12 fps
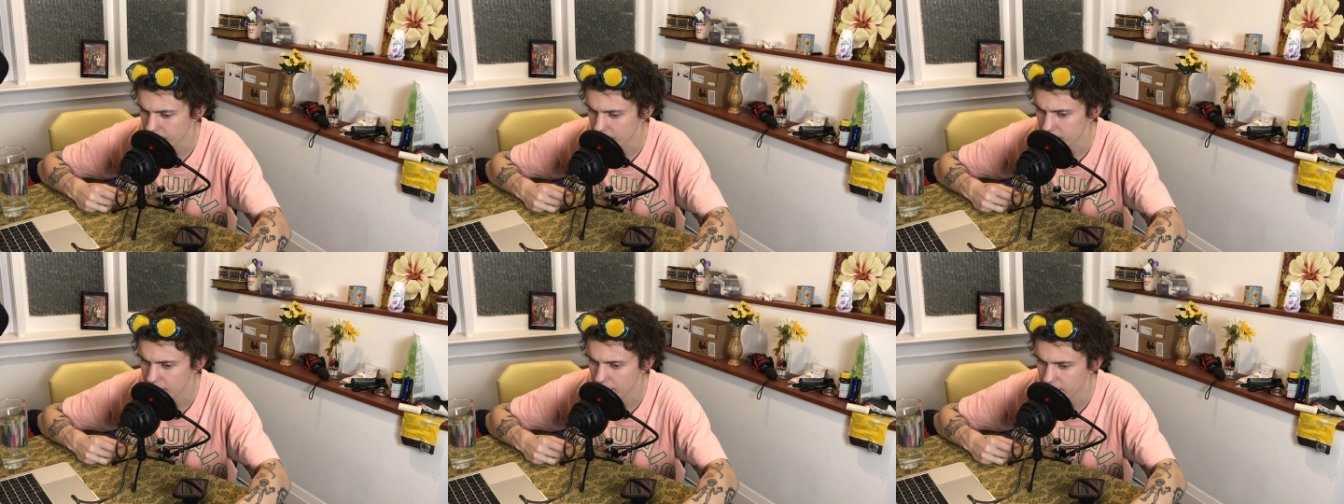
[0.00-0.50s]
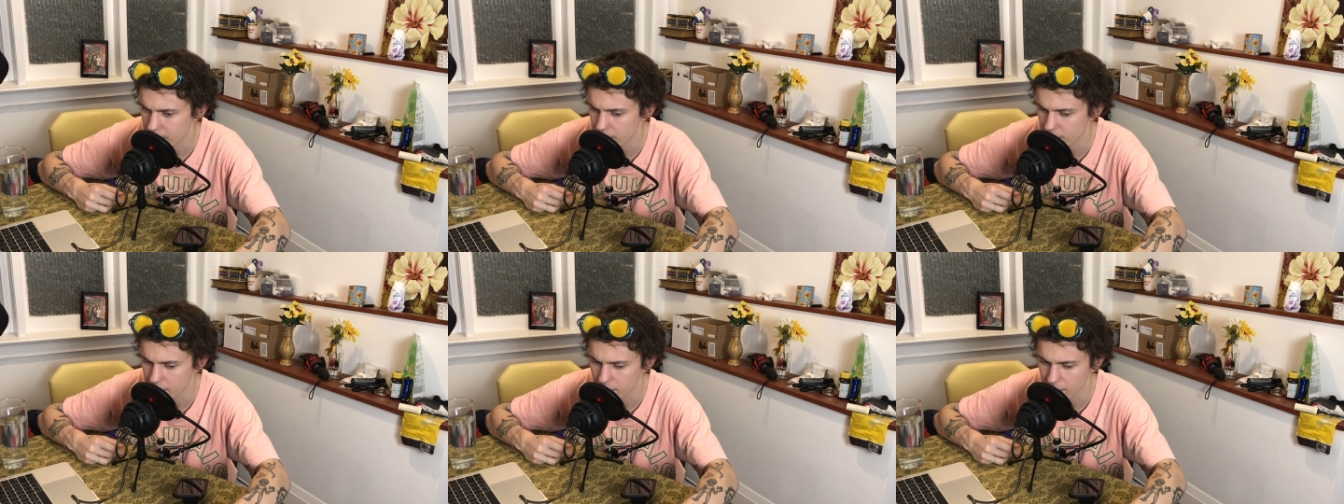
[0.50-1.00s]
This guy
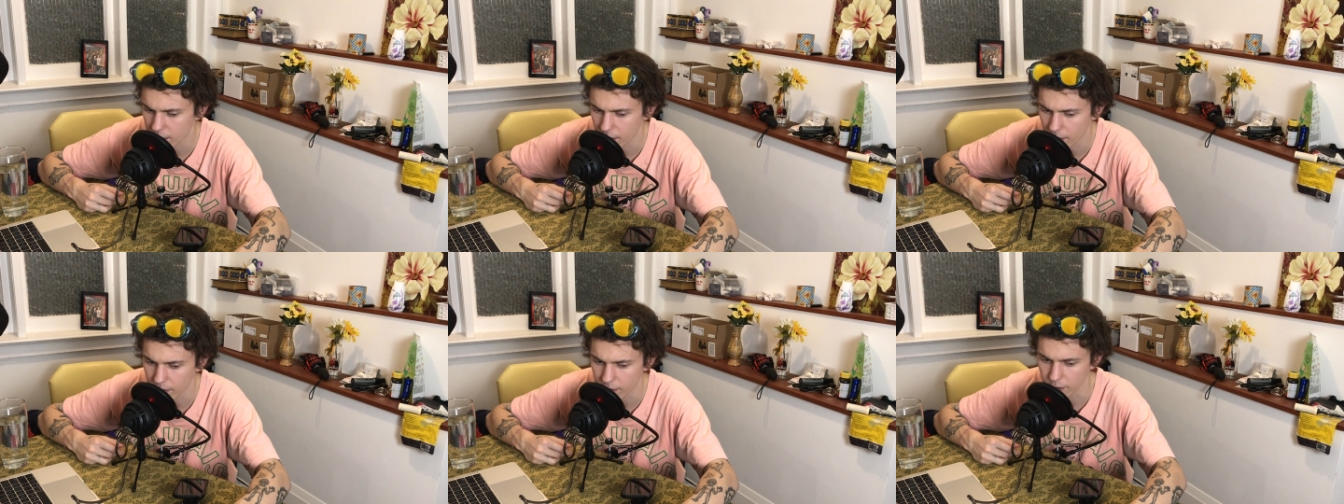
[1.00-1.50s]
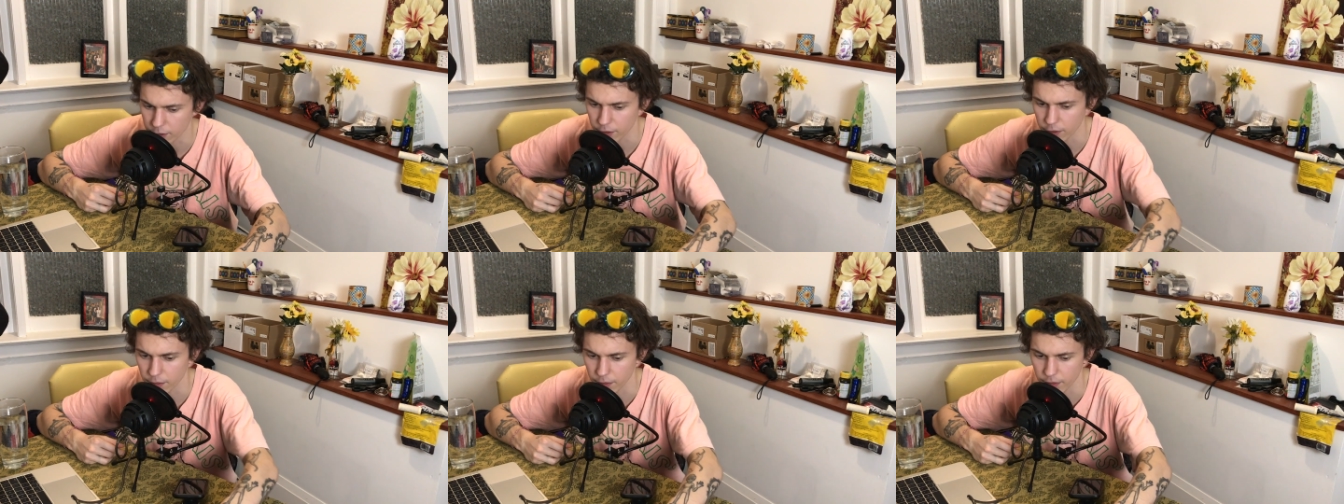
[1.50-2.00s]
listens to a
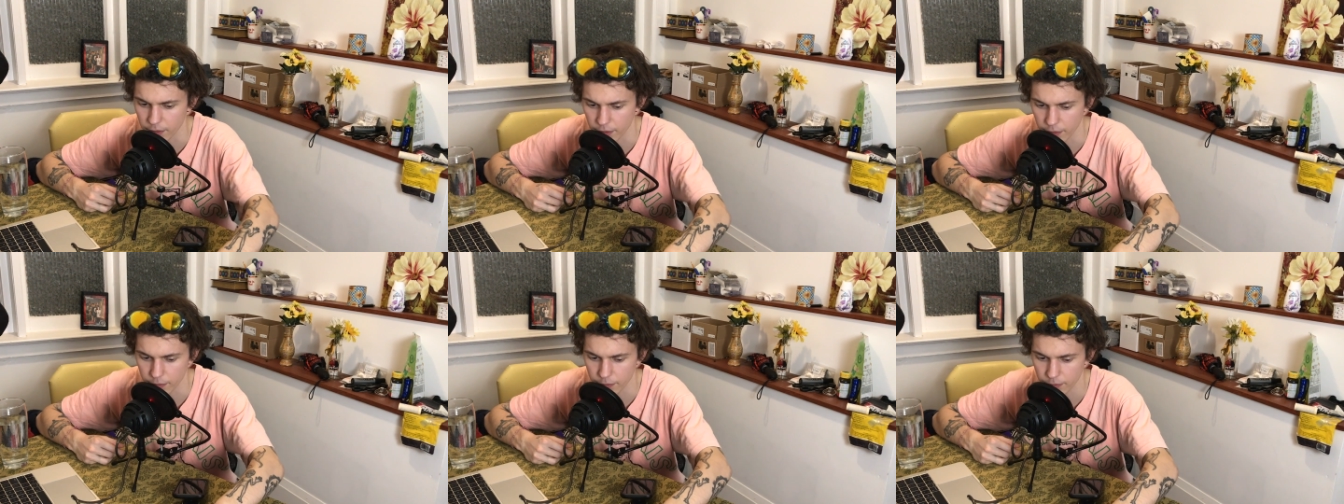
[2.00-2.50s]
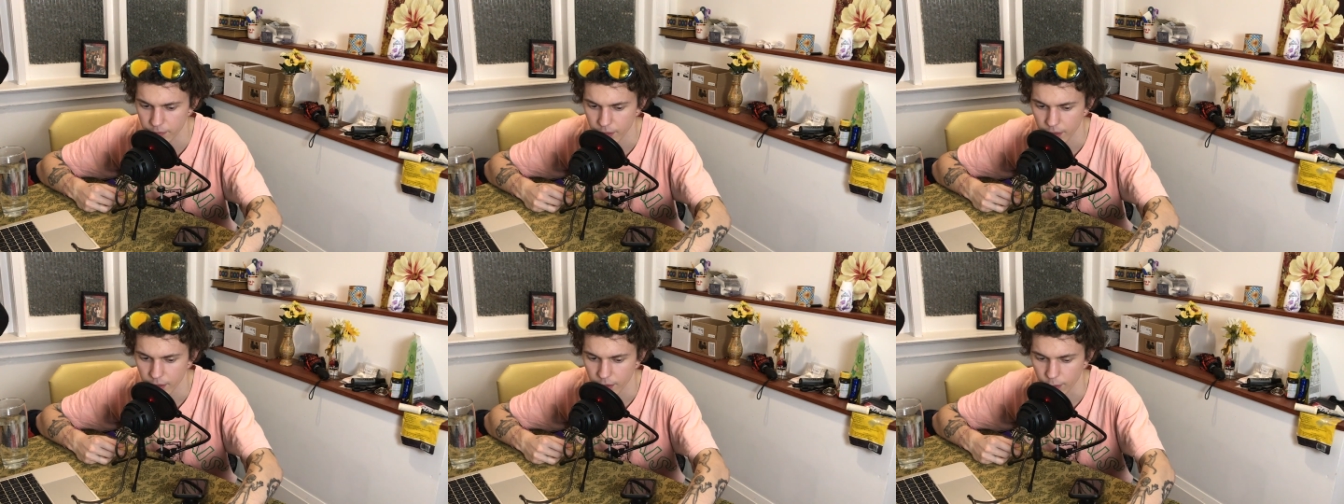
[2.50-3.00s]
literal
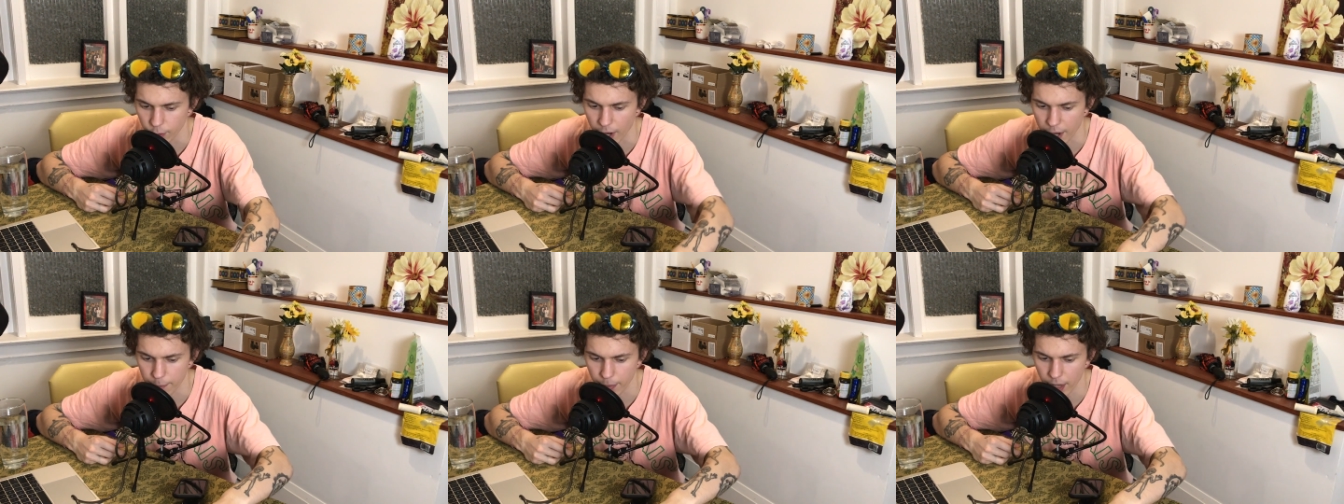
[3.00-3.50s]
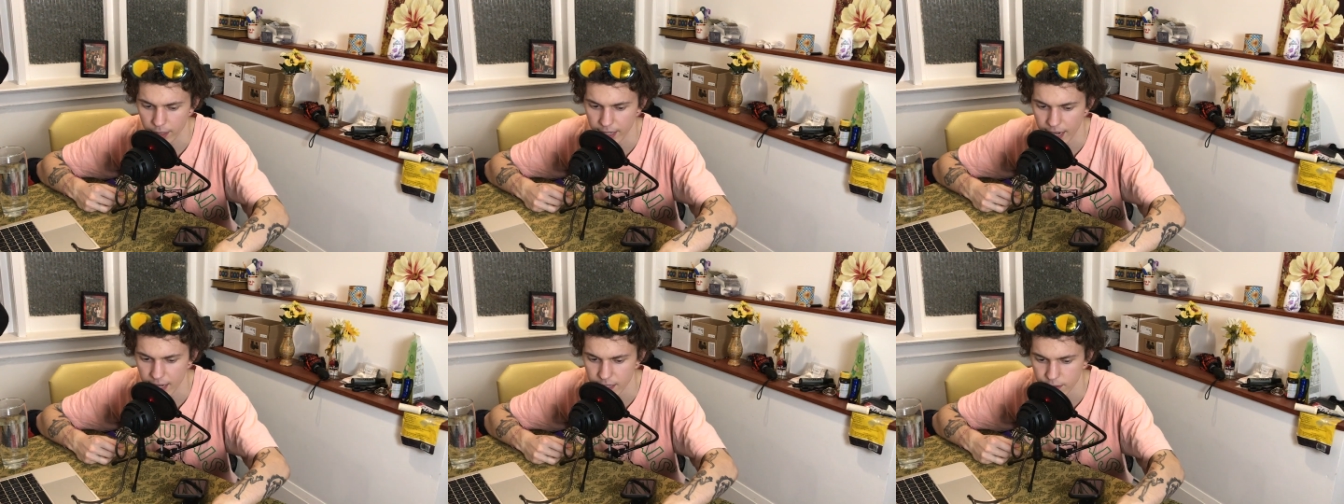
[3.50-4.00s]
crime
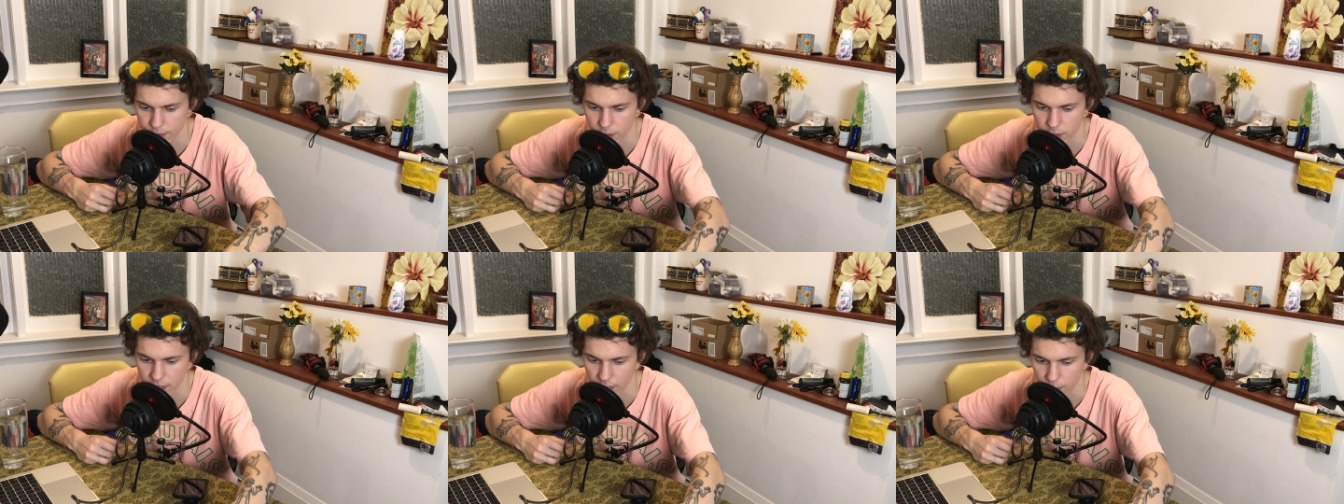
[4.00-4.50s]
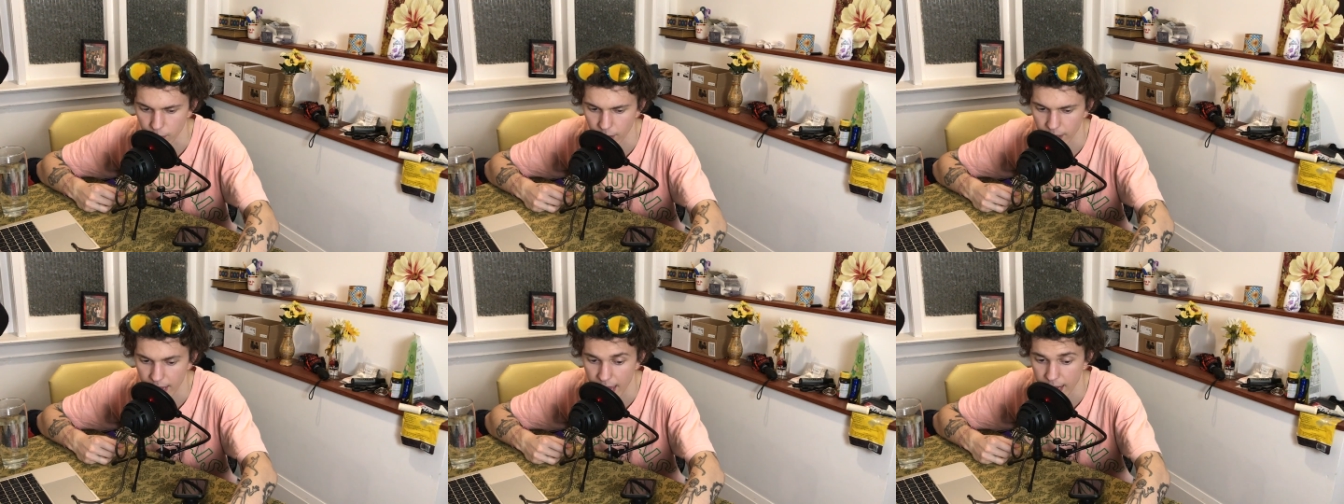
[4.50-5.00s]
podcast first thing in the
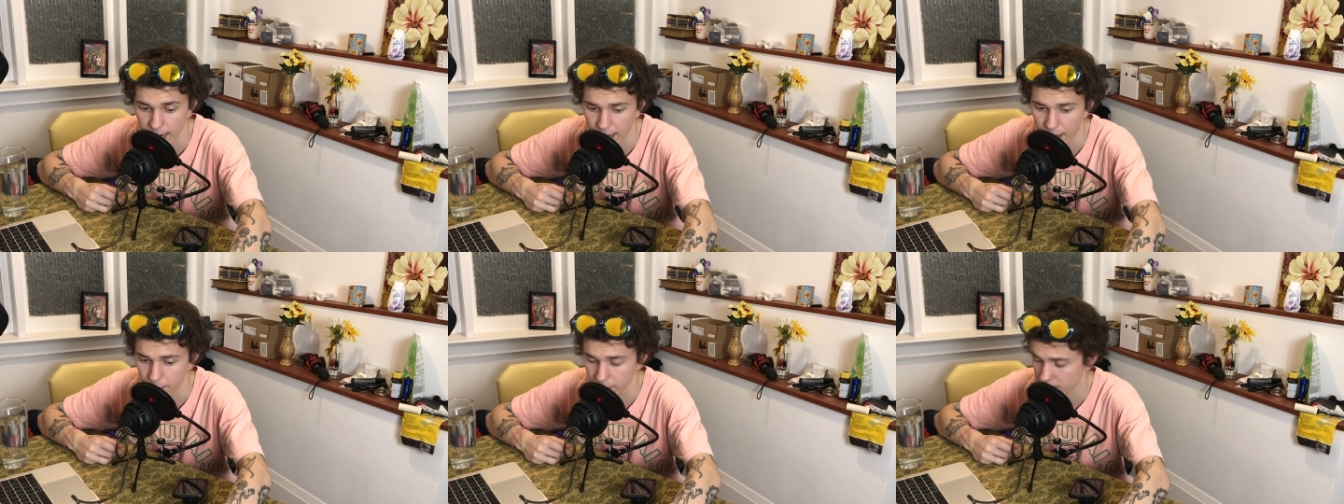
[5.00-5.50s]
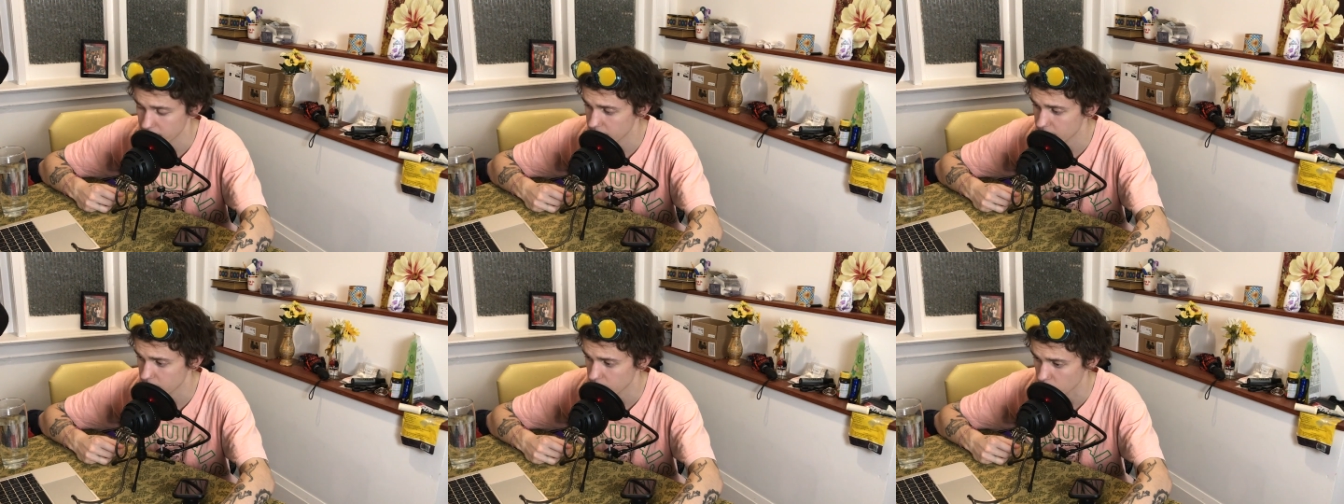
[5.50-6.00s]
morning at eight a.m. and
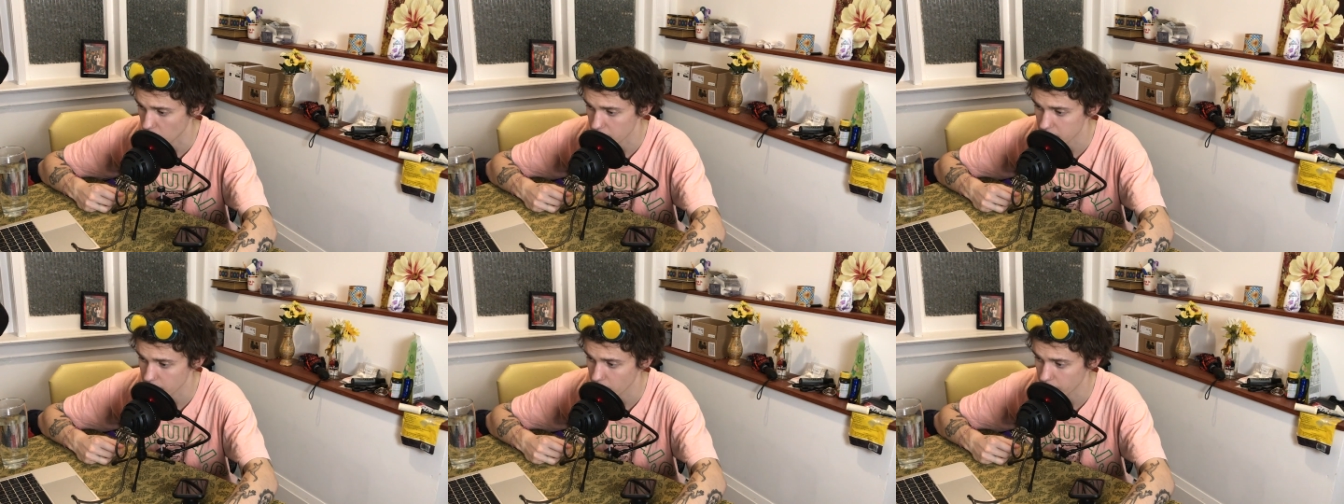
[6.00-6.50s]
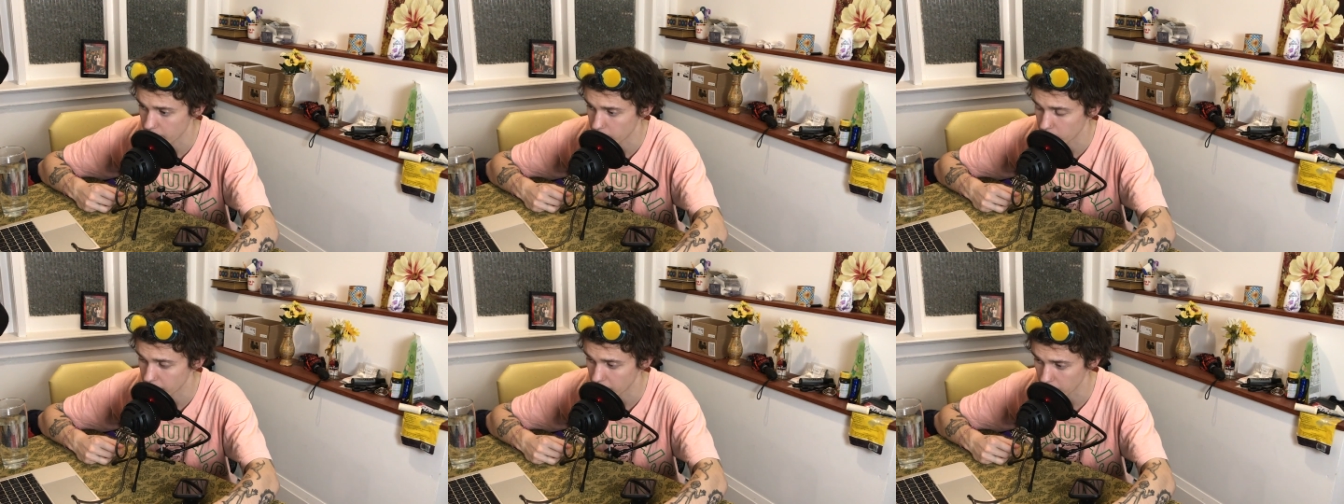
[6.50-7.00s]
listens to stories about
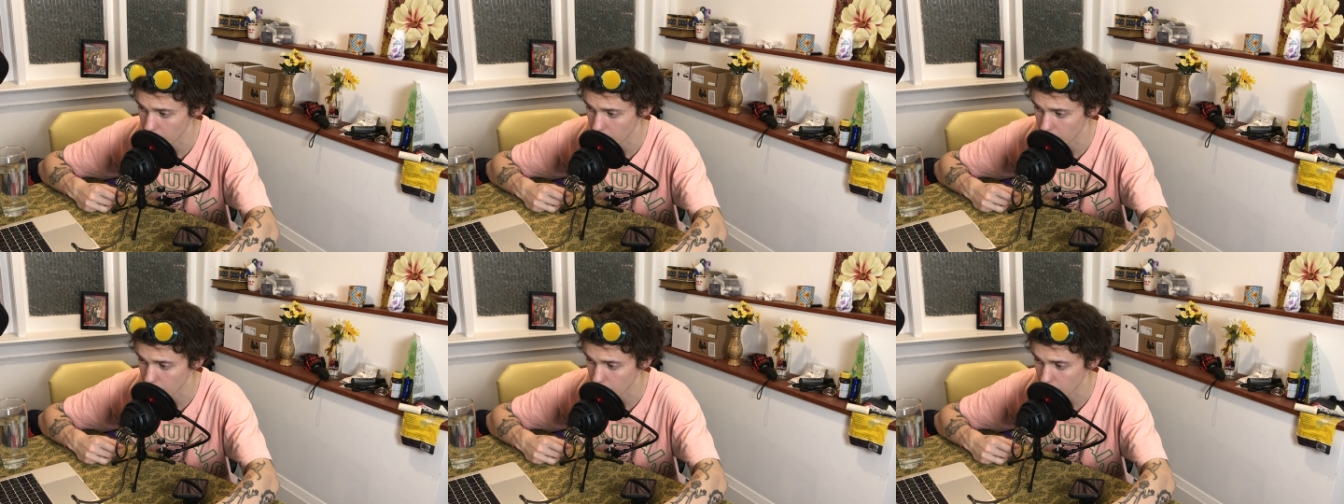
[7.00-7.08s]
people being